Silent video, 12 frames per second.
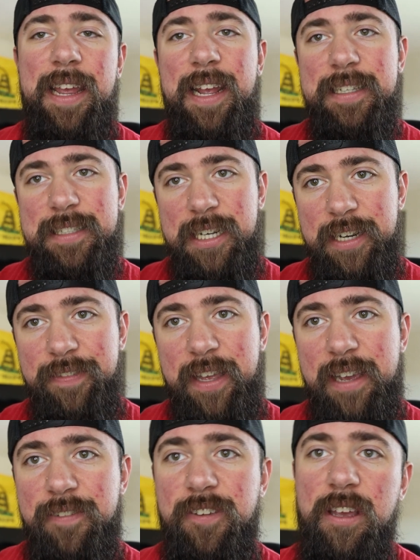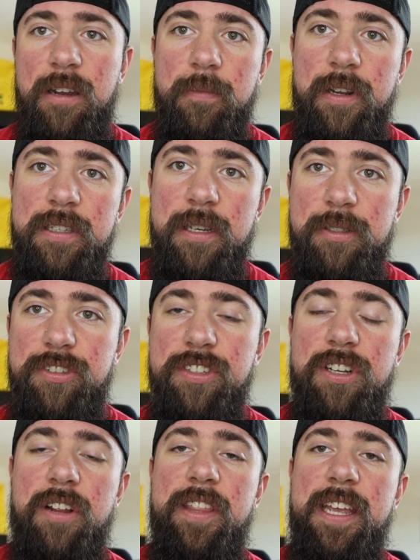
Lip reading: It's kind of iffy on where the dosages are.